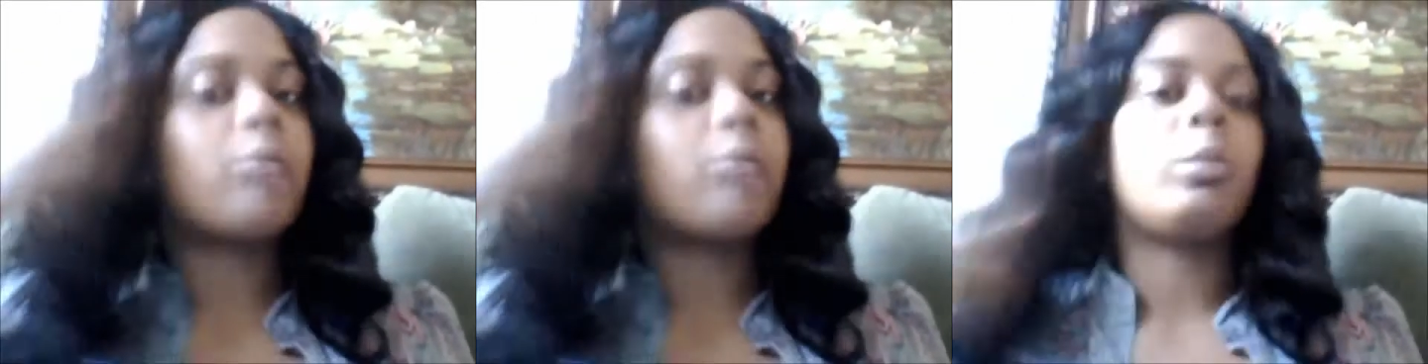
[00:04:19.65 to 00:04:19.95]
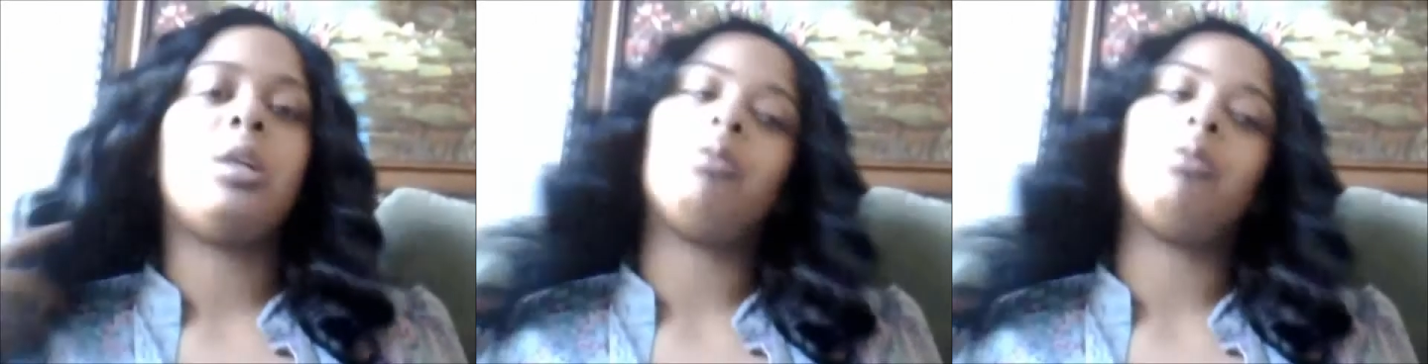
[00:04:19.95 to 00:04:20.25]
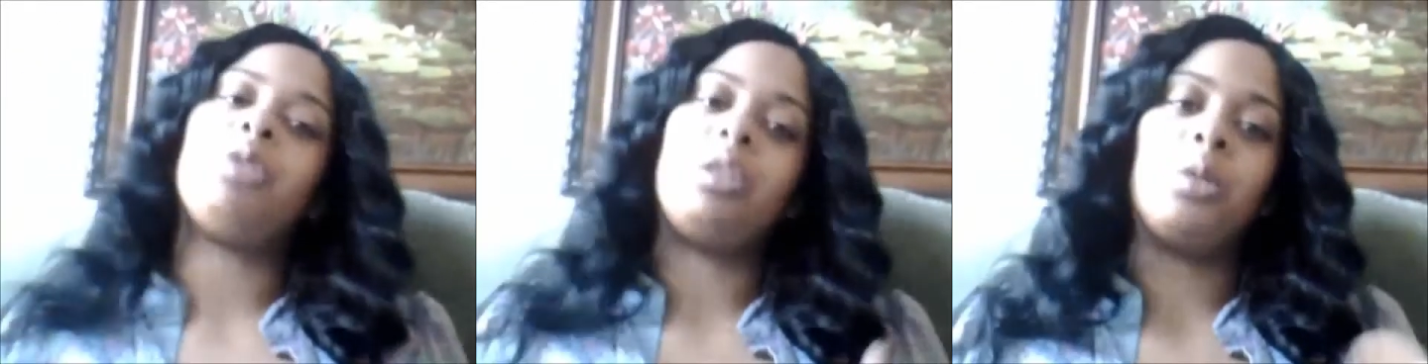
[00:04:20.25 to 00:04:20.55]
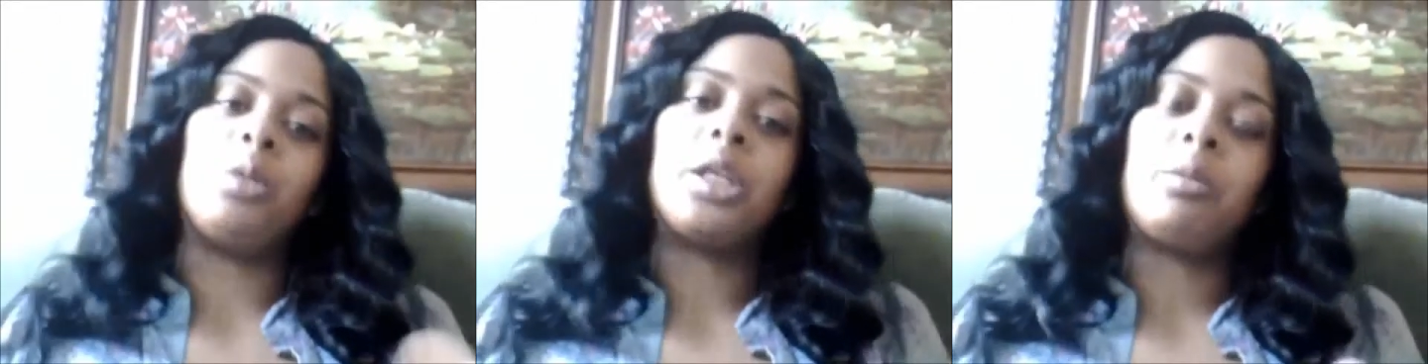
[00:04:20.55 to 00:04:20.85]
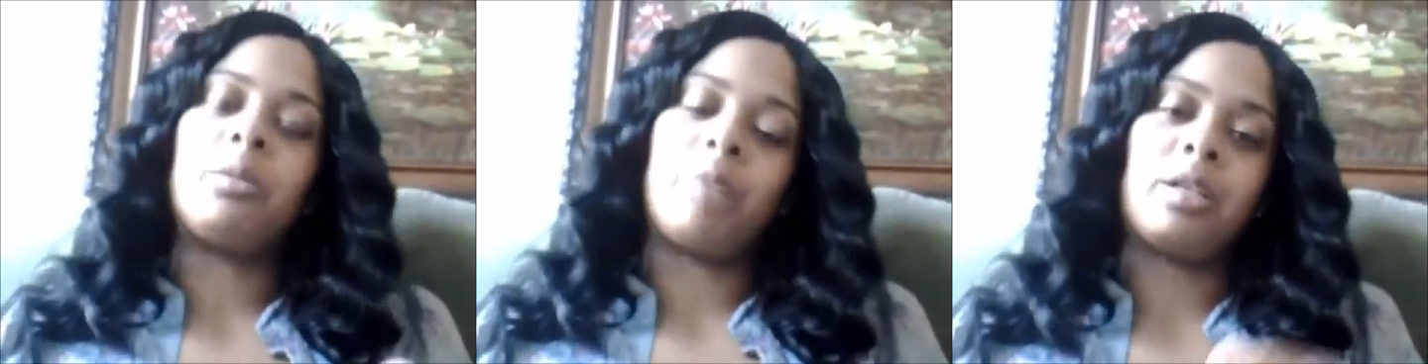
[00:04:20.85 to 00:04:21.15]
When when she do cut
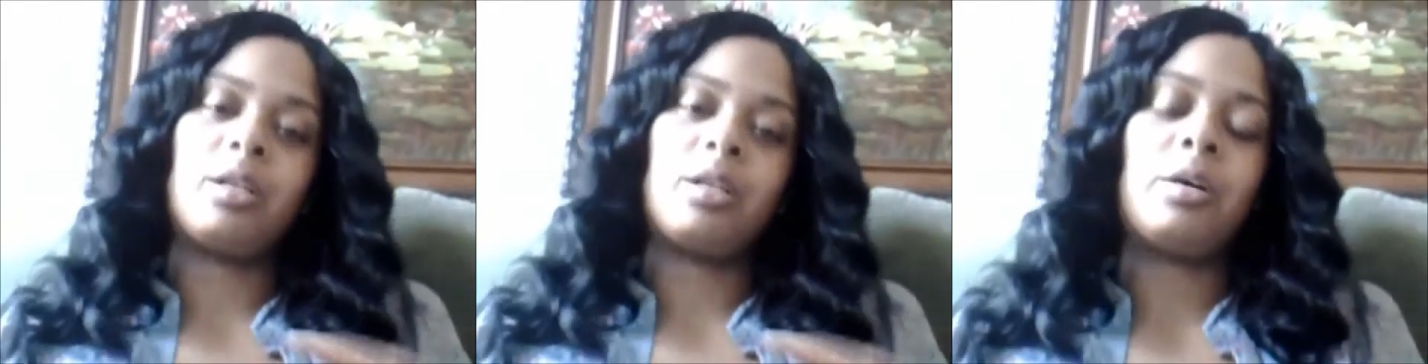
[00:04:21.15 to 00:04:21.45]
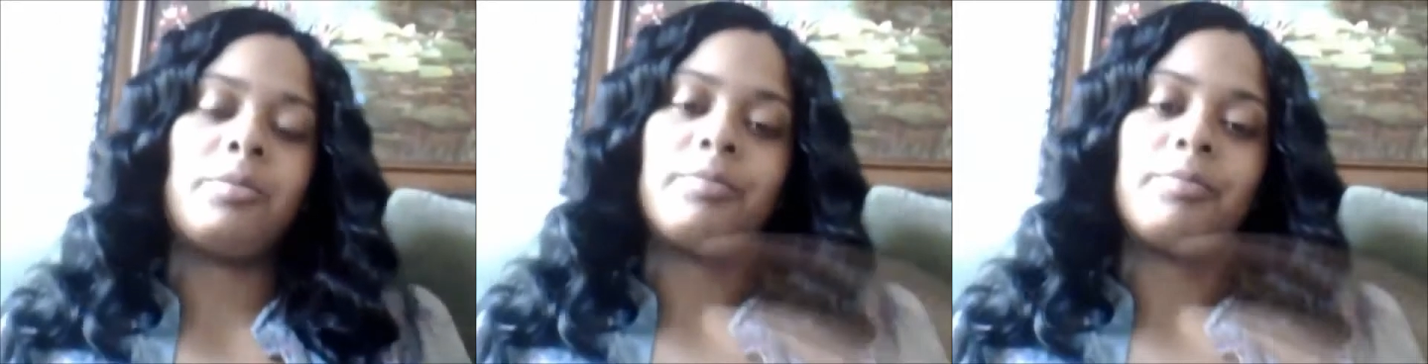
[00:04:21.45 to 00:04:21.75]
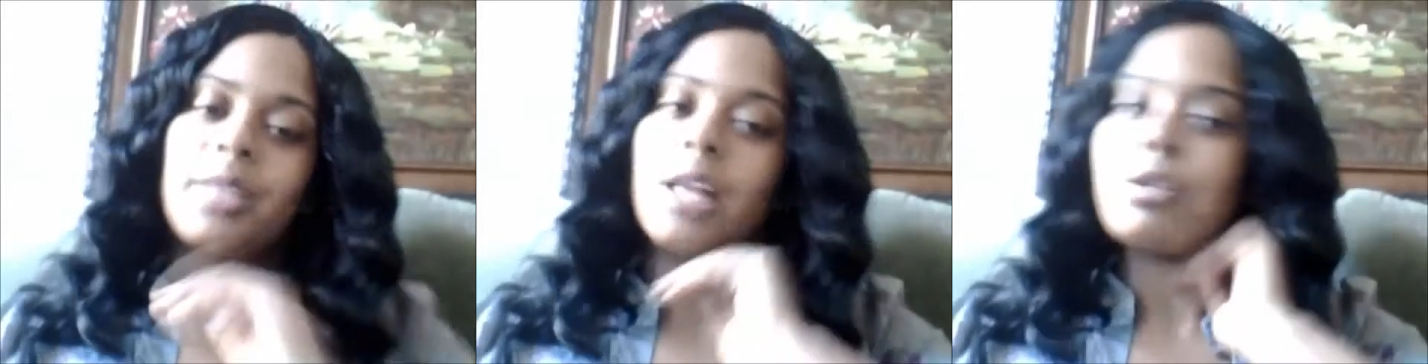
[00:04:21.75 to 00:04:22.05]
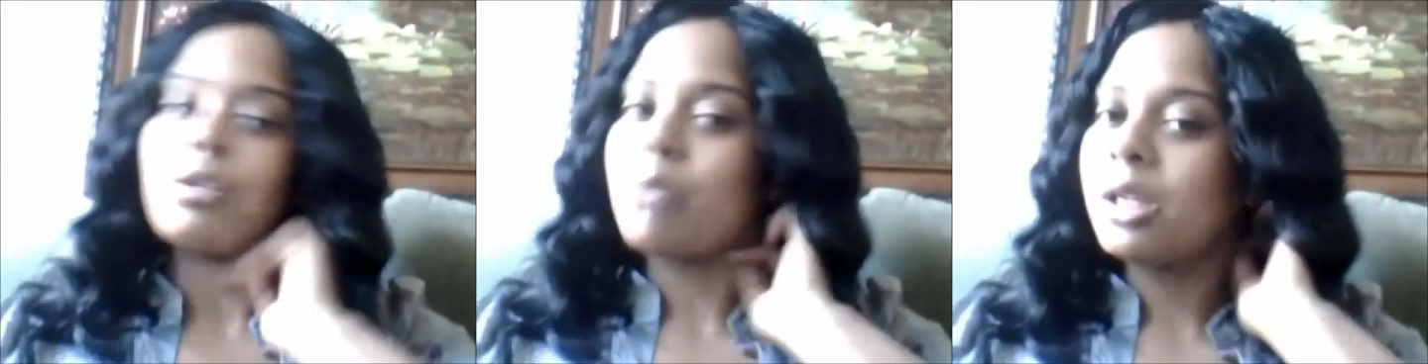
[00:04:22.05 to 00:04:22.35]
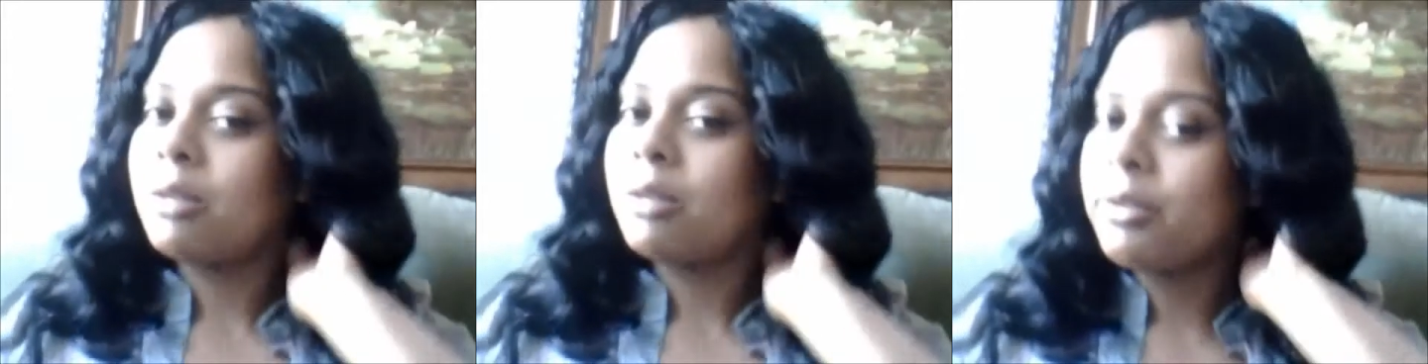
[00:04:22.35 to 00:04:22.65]
my um stylist do cut
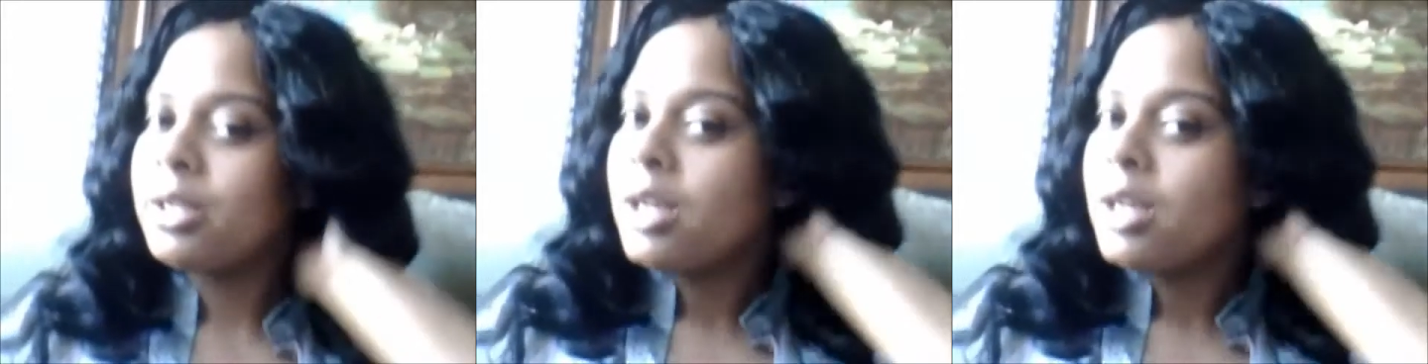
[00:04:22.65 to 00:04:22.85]
the wefts,